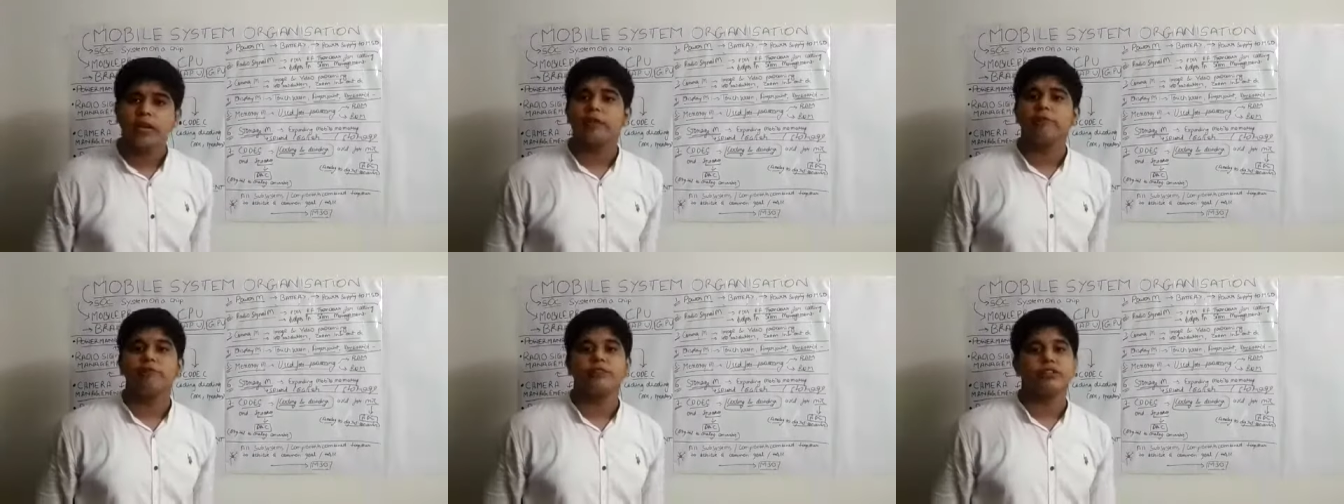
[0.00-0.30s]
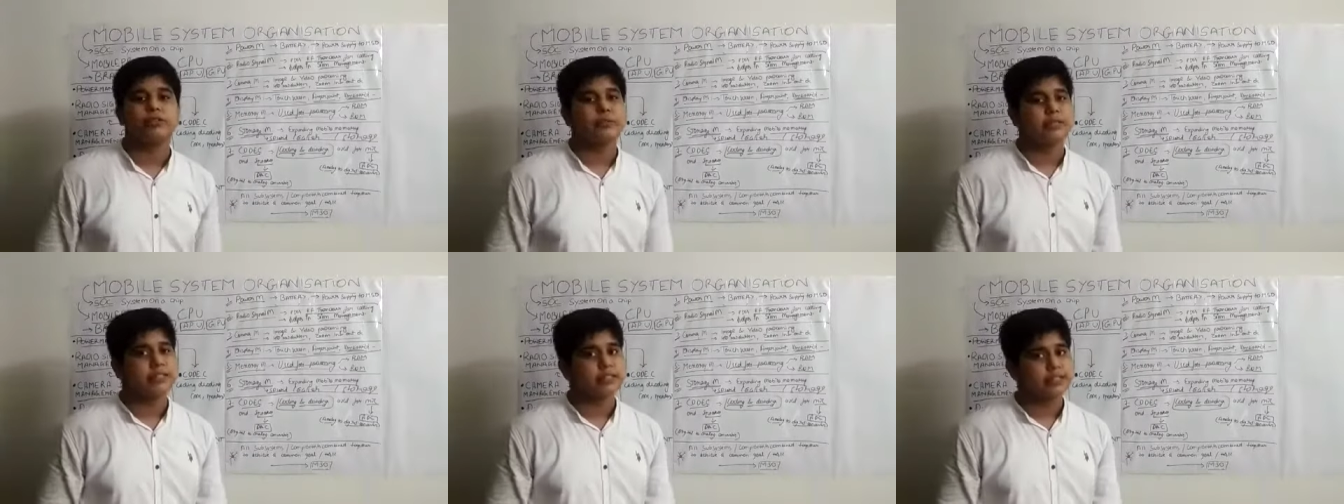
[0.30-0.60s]

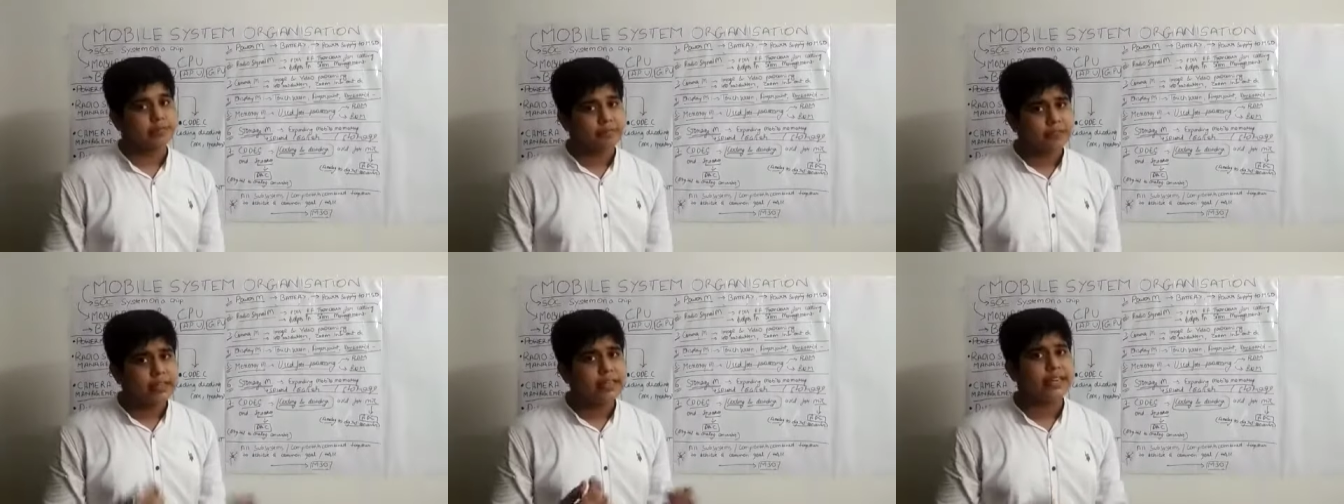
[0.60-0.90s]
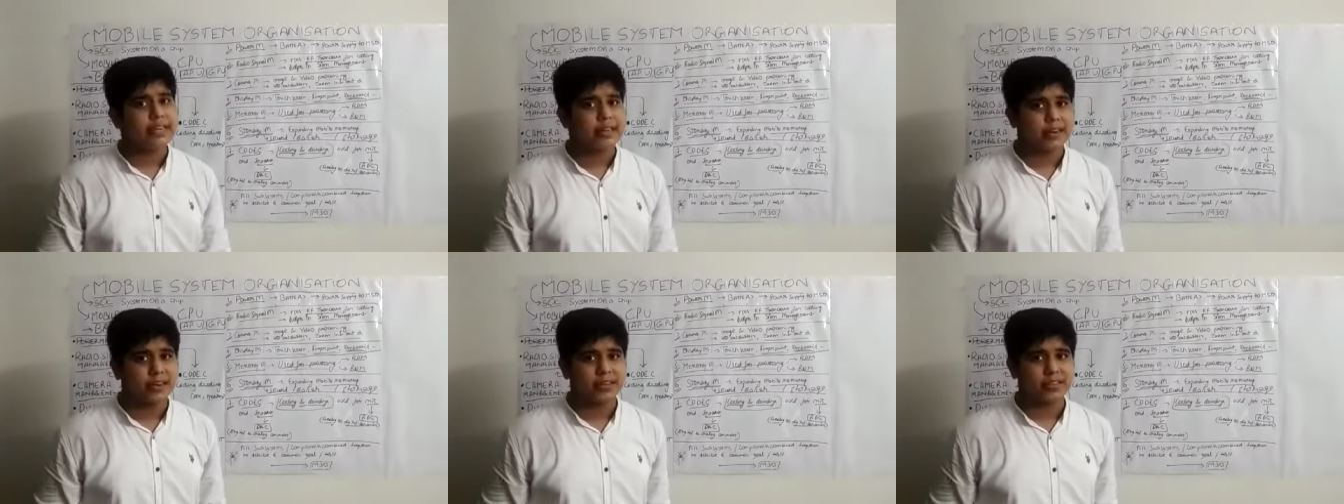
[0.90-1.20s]
which means we
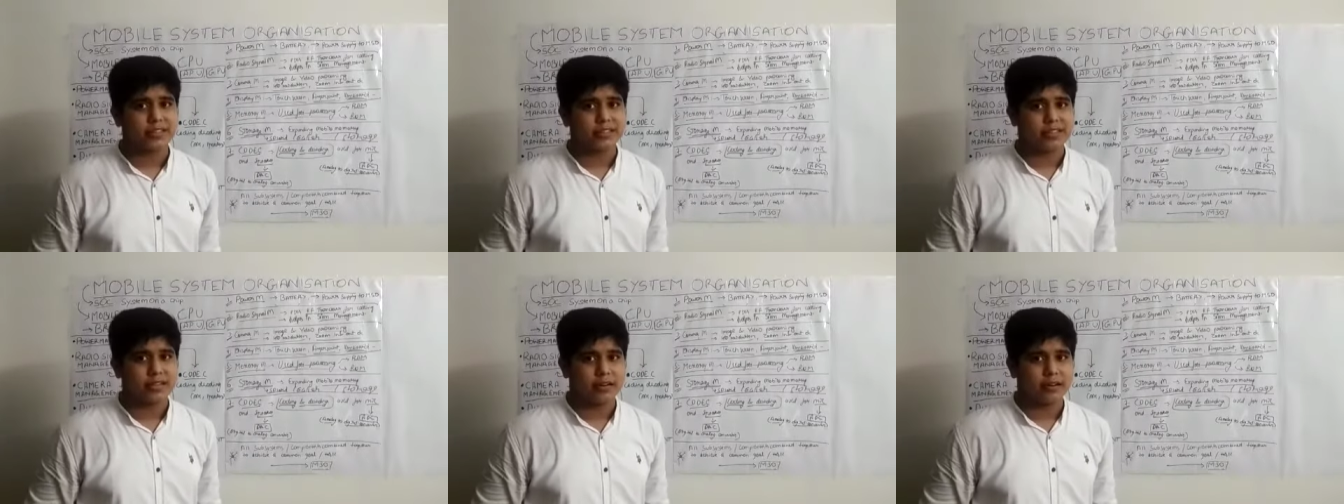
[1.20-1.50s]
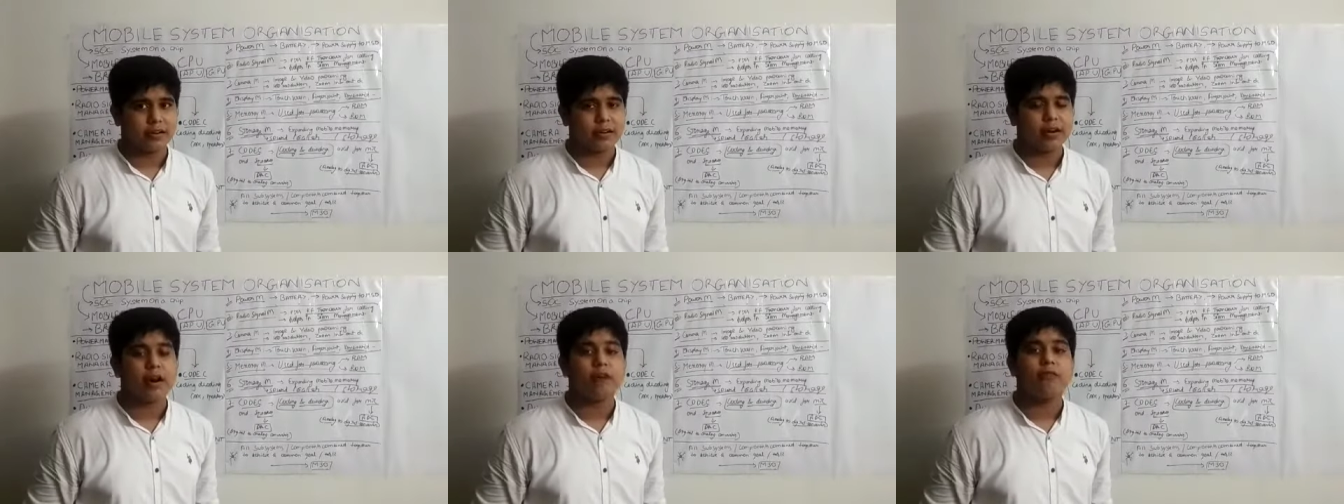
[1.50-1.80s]
can
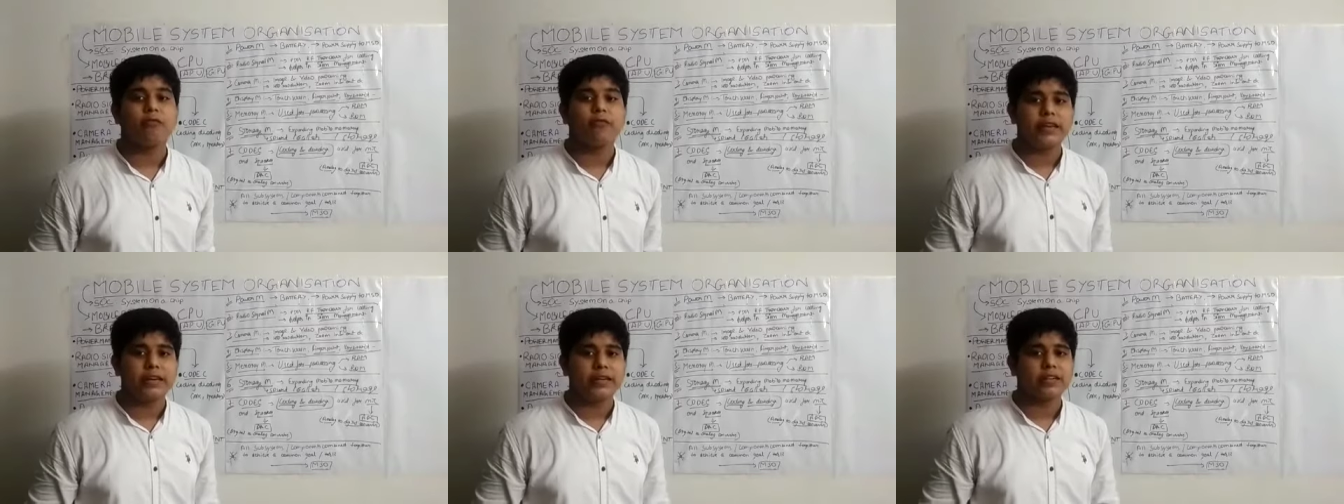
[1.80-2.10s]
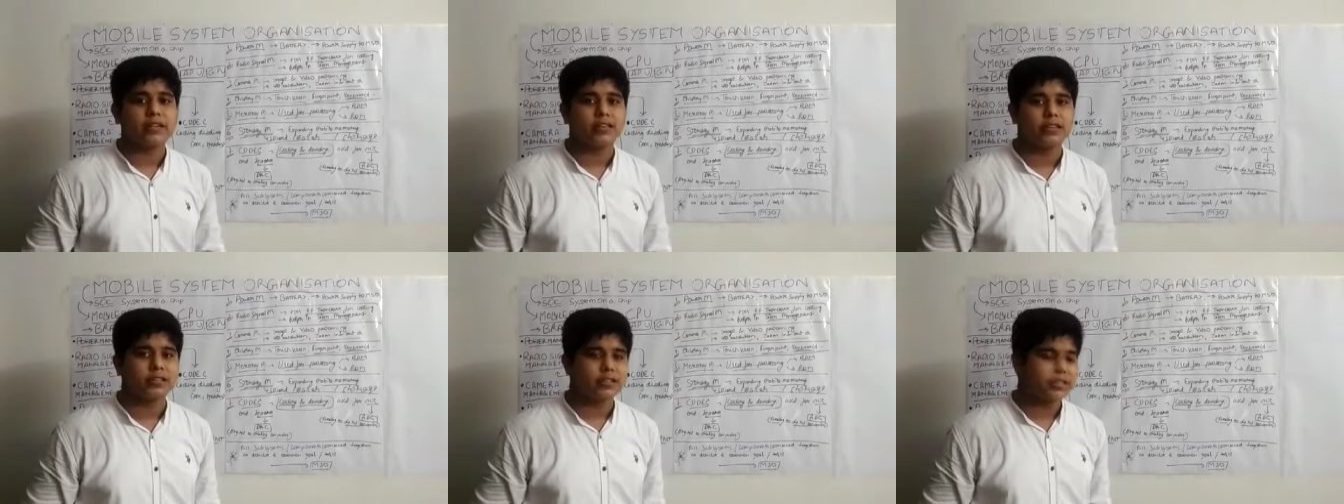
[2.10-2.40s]
understand. How we can
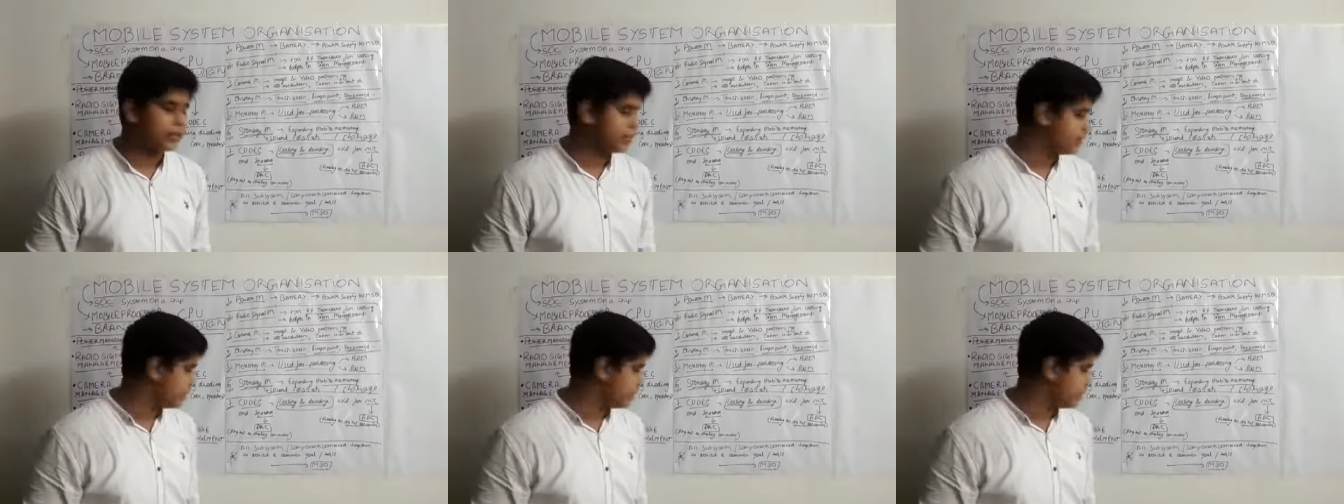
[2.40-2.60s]
understand